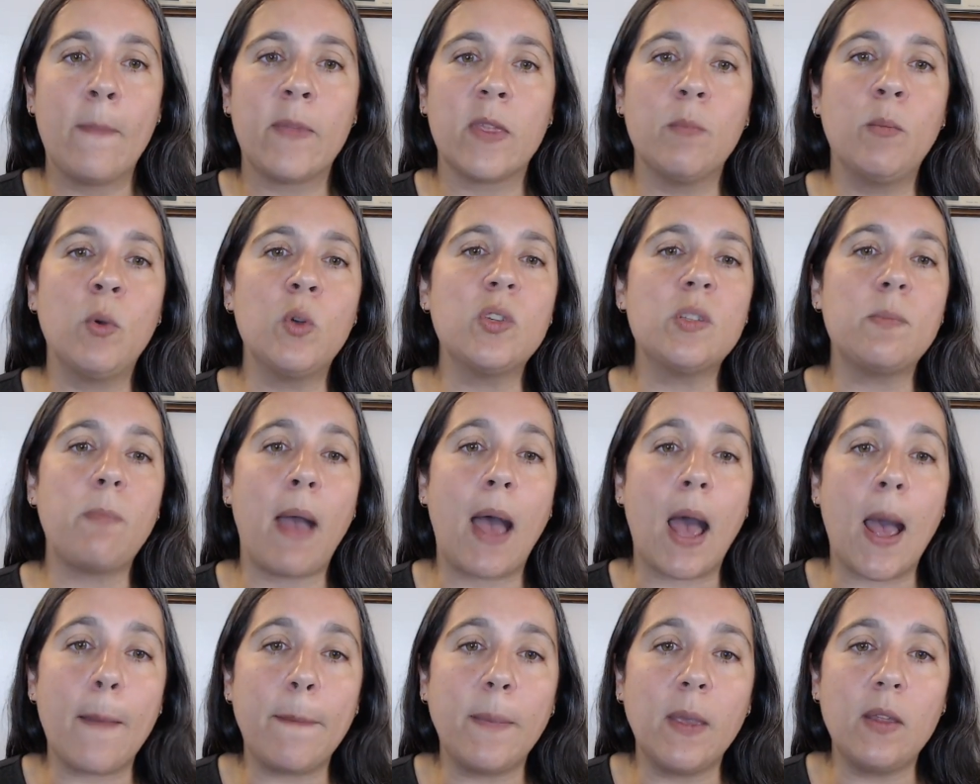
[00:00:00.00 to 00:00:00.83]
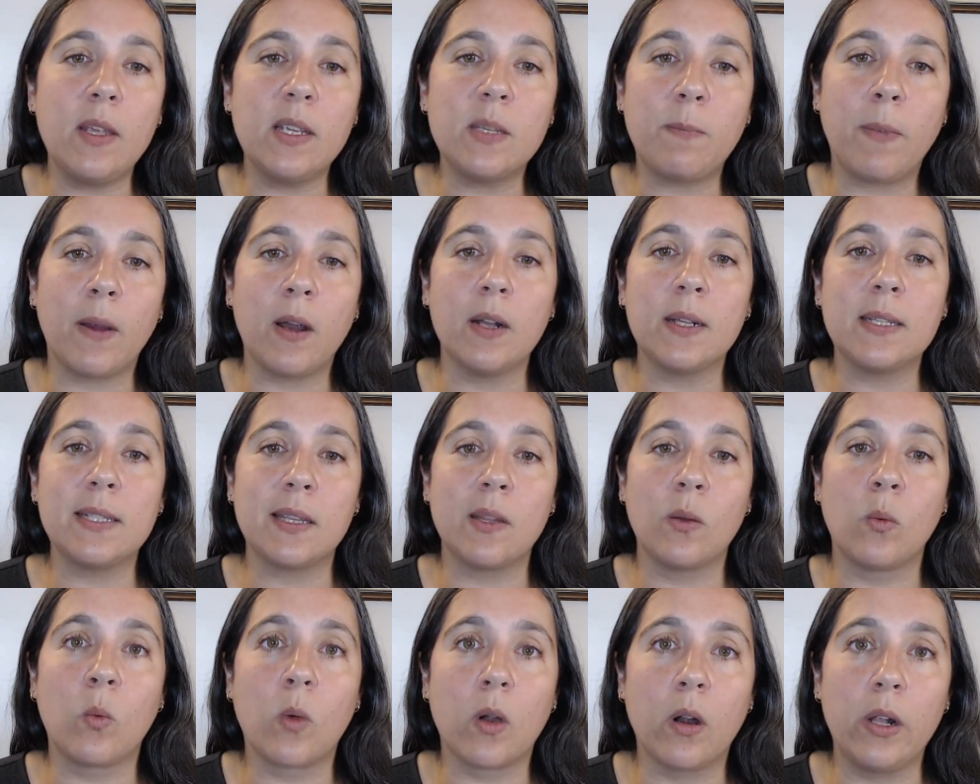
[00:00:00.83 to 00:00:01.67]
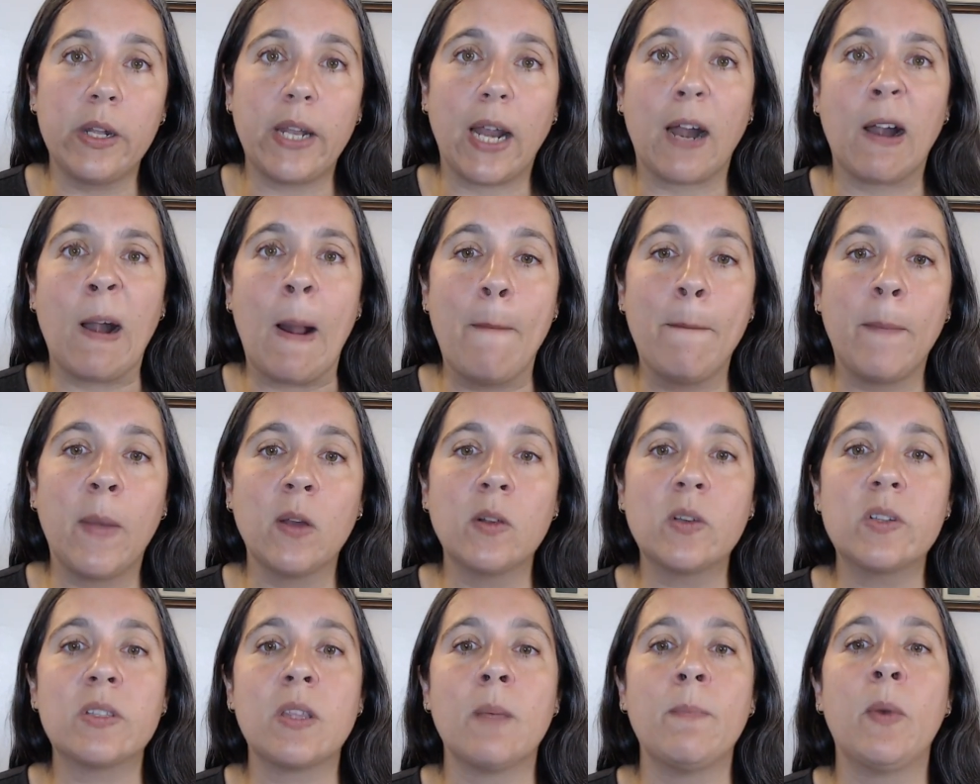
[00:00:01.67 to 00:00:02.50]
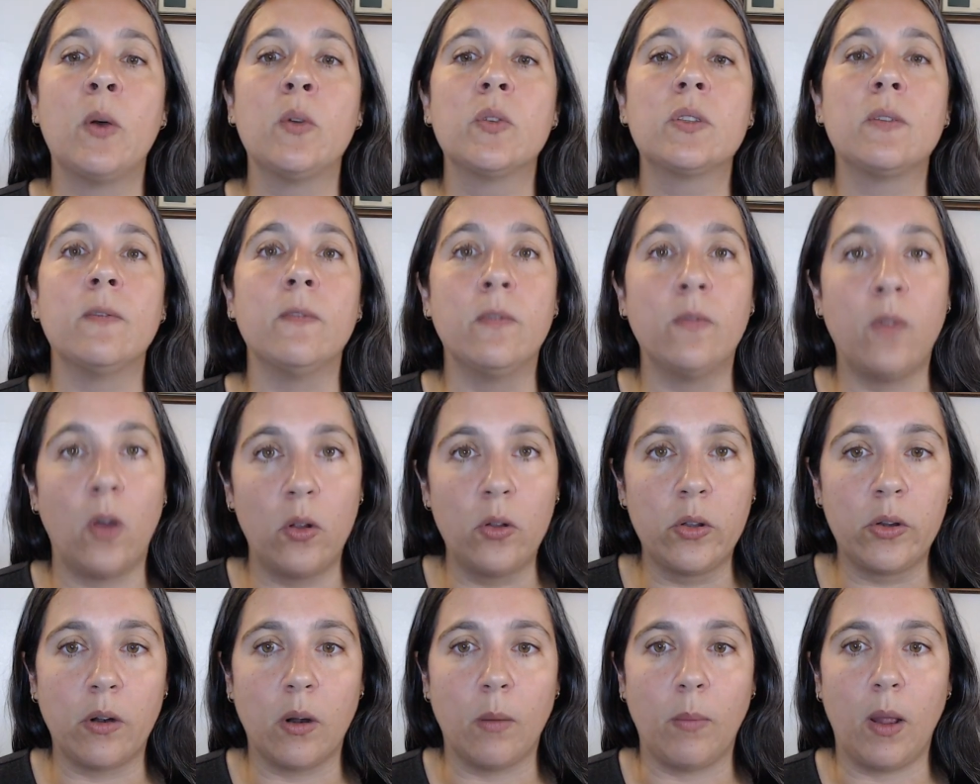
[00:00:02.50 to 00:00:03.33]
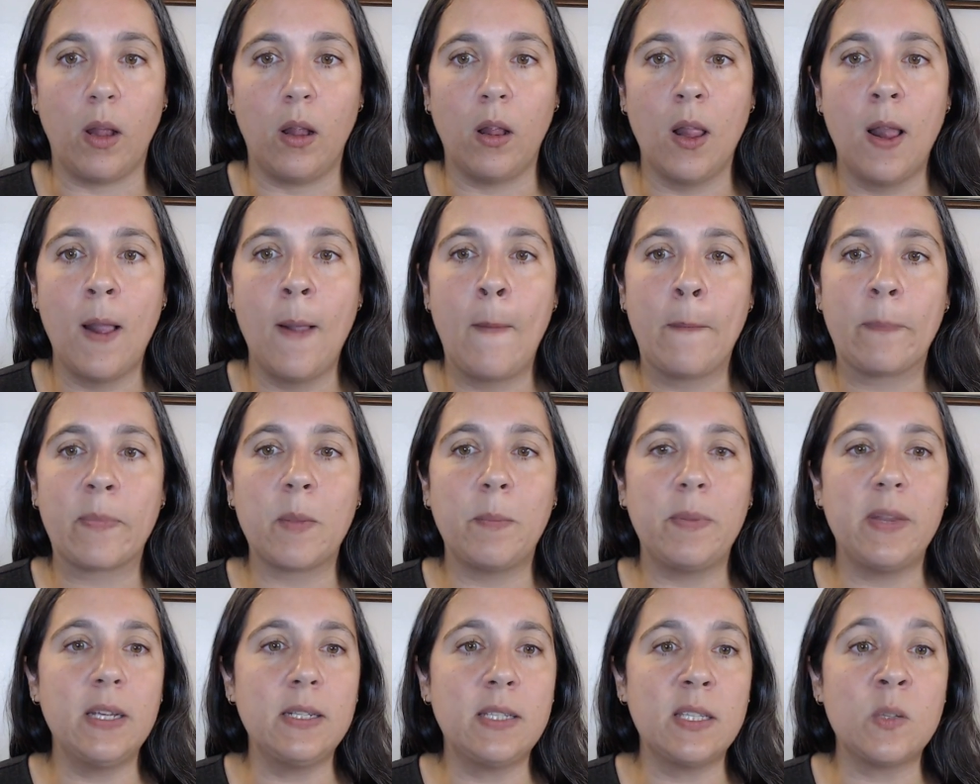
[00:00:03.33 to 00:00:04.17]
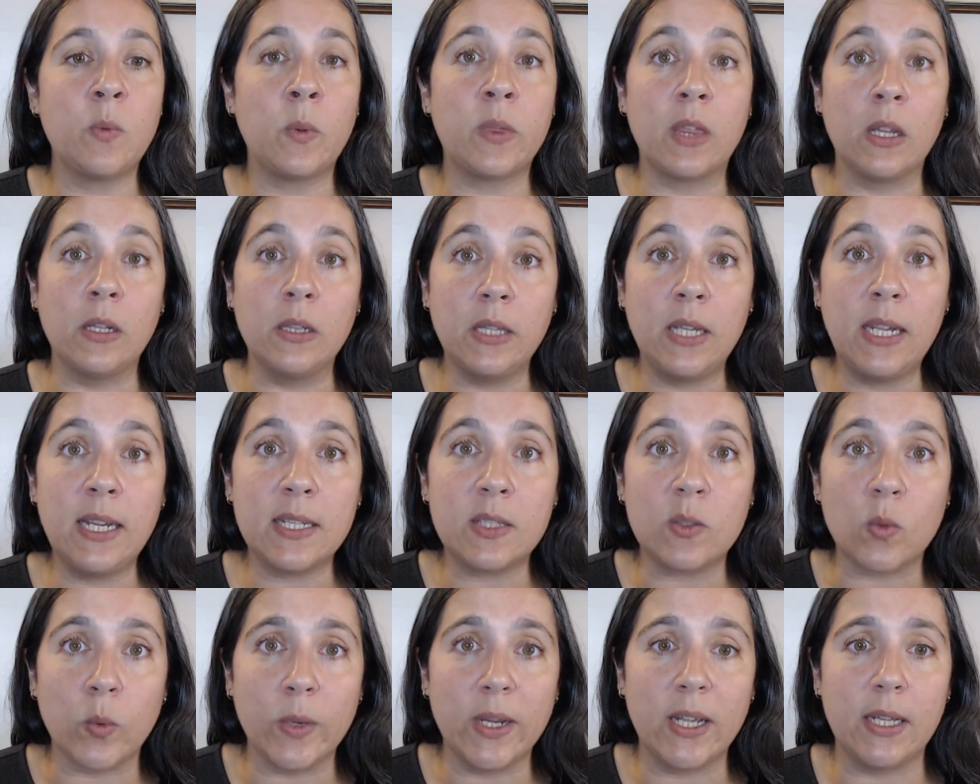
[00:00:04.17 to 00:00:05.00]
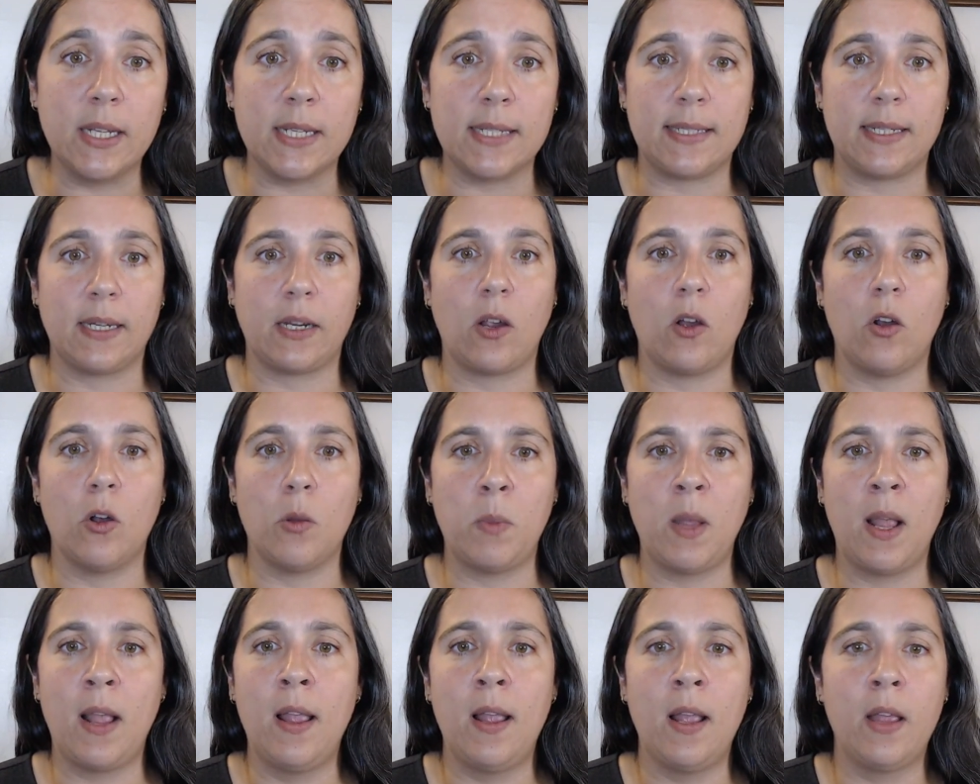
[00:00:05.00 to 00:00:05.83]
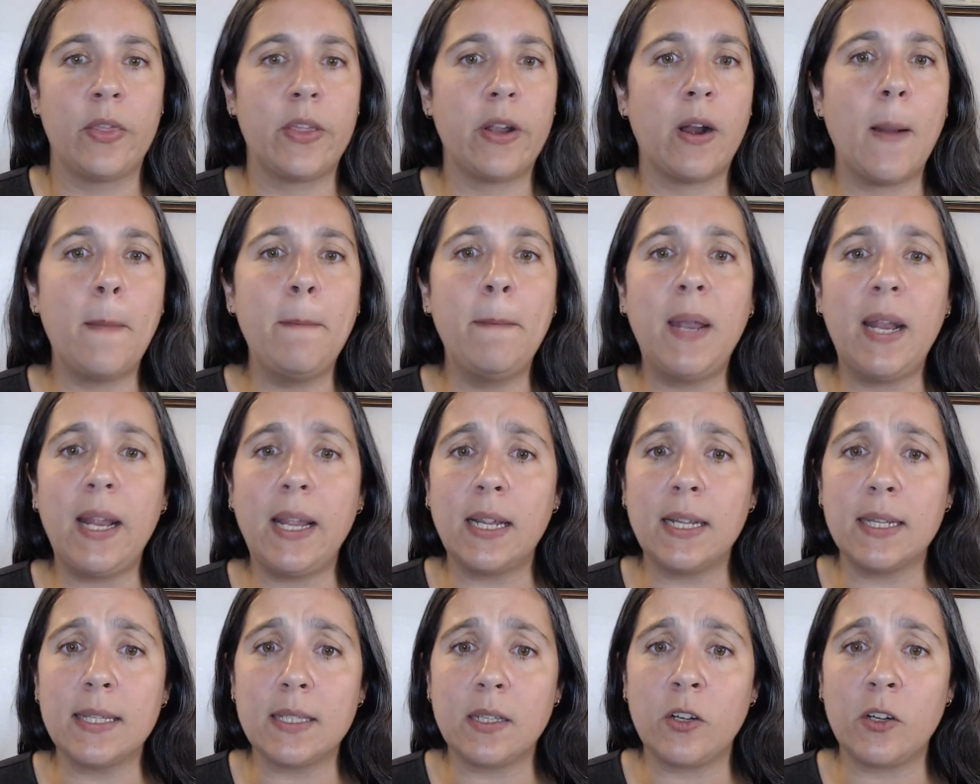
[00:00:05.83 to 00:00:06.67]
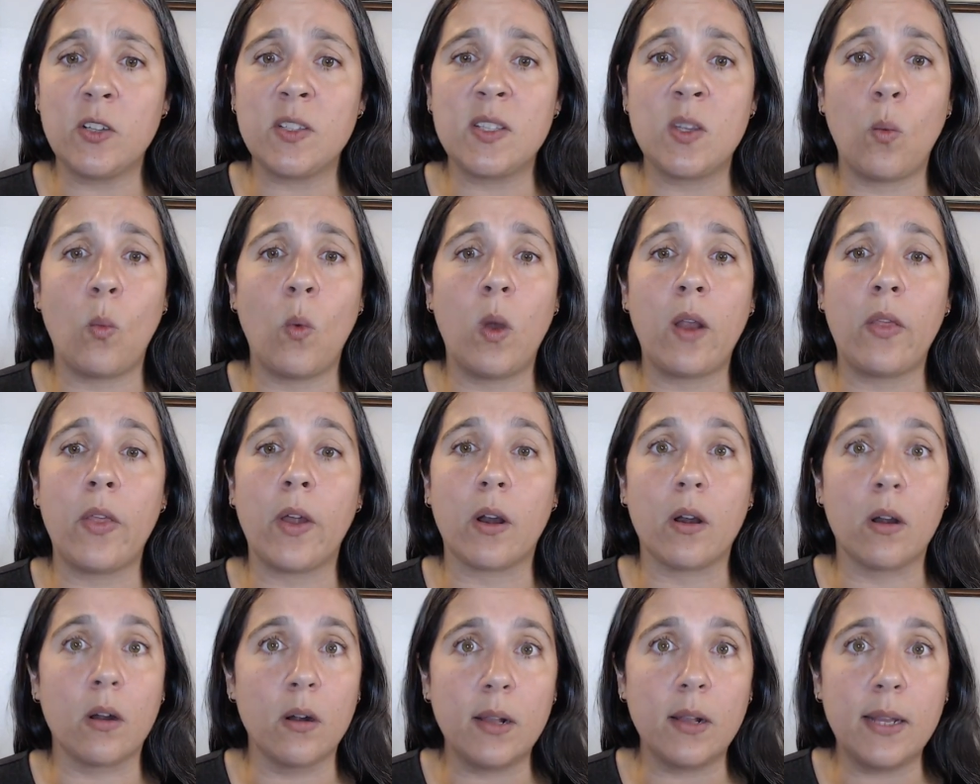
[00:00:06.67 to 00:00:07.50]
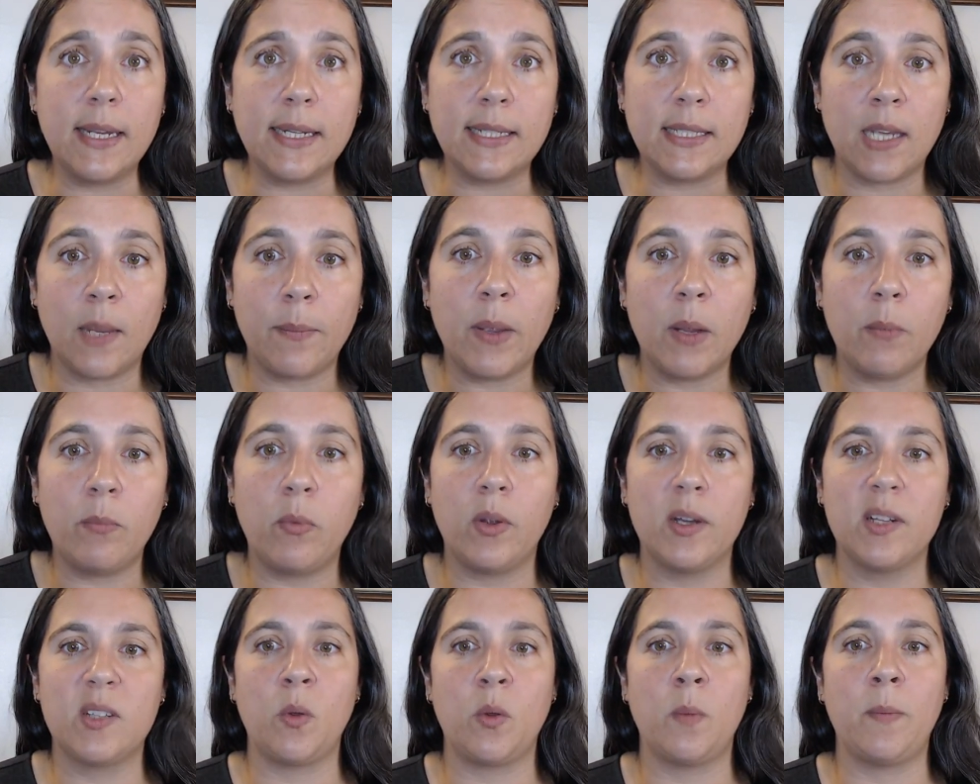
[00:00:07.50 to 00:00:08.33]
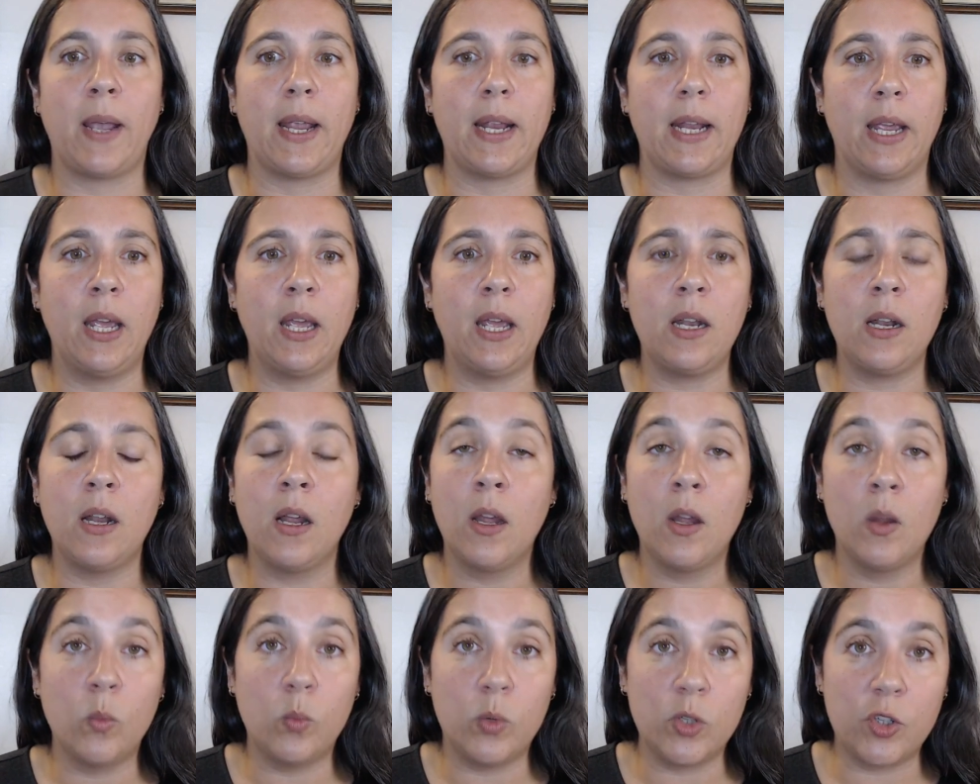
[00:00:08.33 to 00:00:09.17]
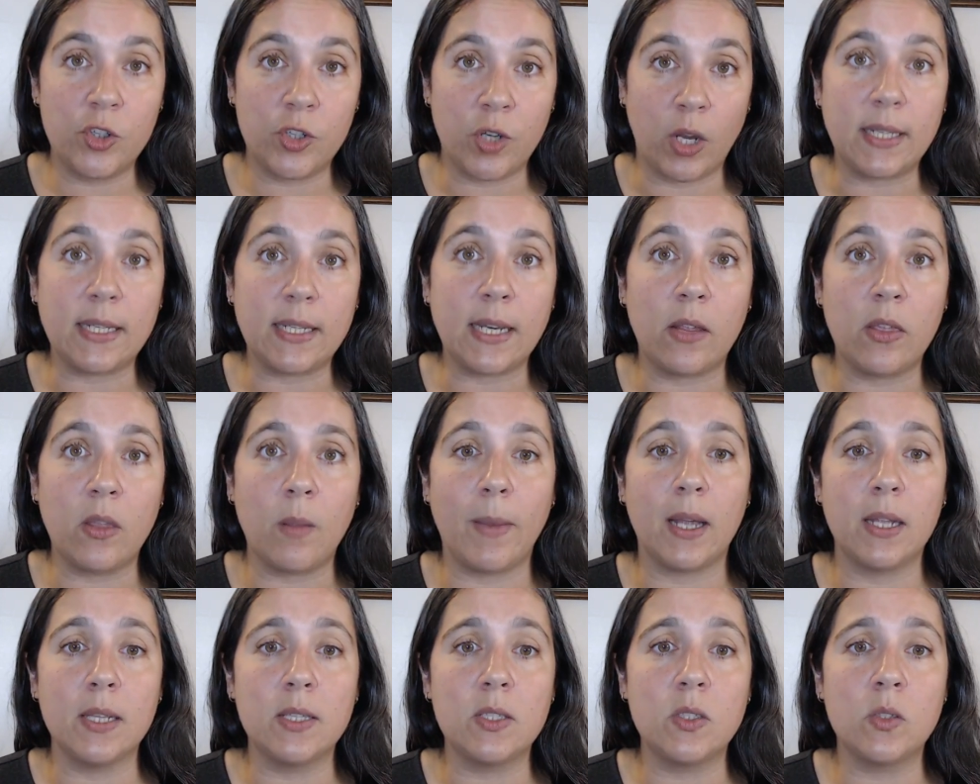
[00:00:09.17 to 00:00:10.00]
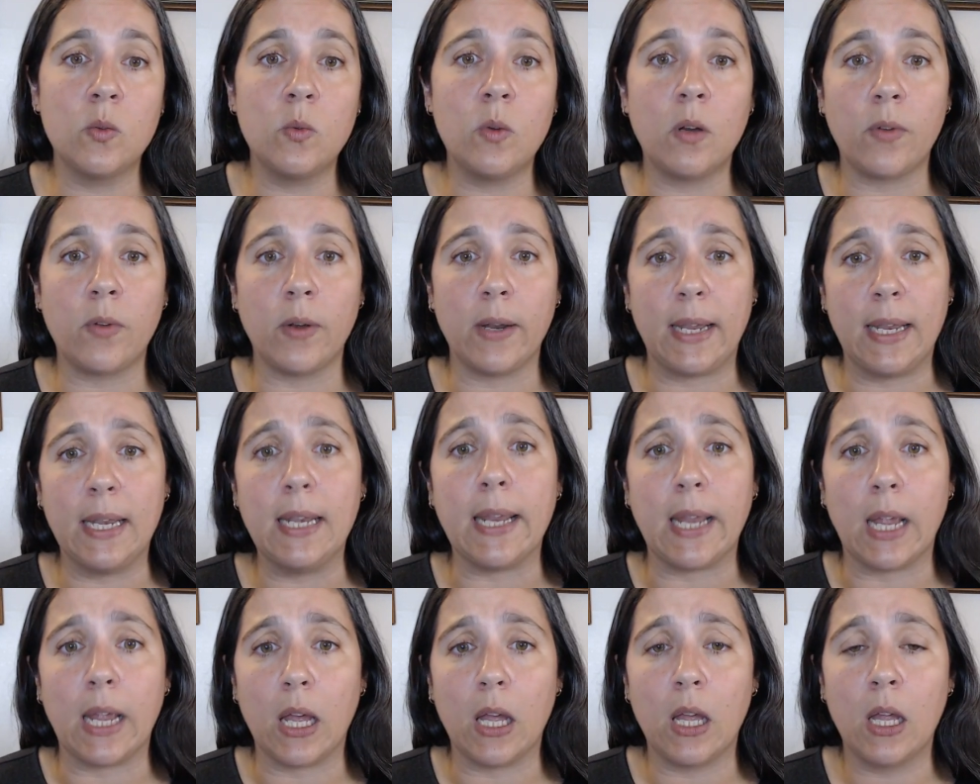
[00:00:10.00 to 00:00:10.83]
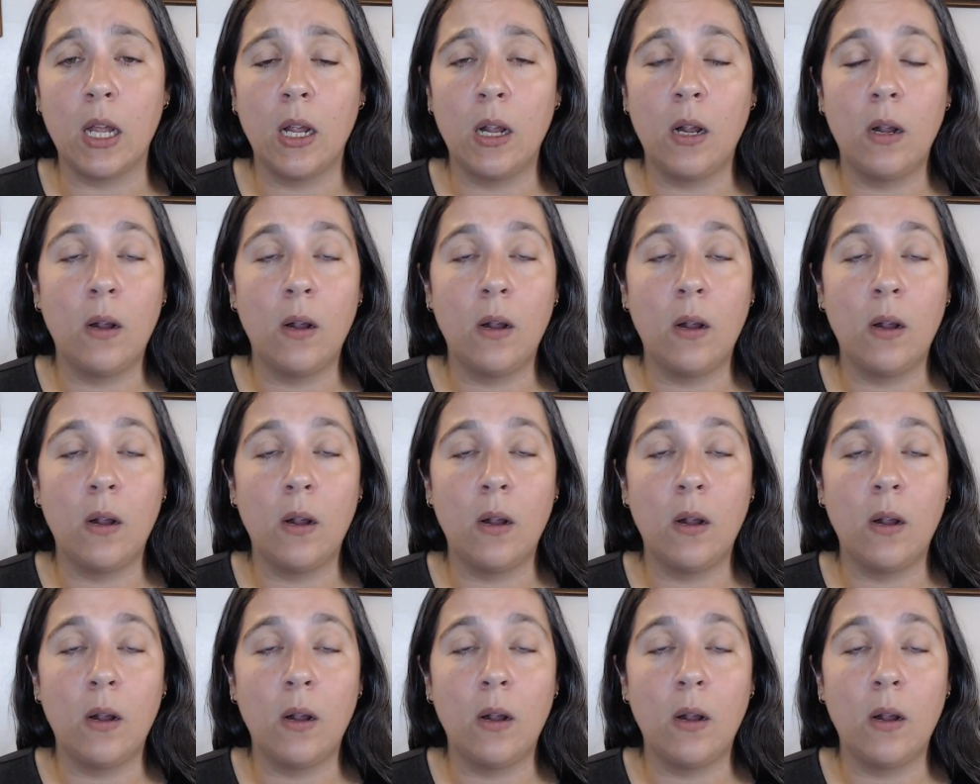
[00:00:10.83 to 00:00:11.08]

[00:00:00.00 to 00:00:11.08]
The most populous parts of the world are amongst the most vulnerable, the places with the least realistic hope. There are many concerns that one of the early tipping points we might hit would shut down the monsoon over India.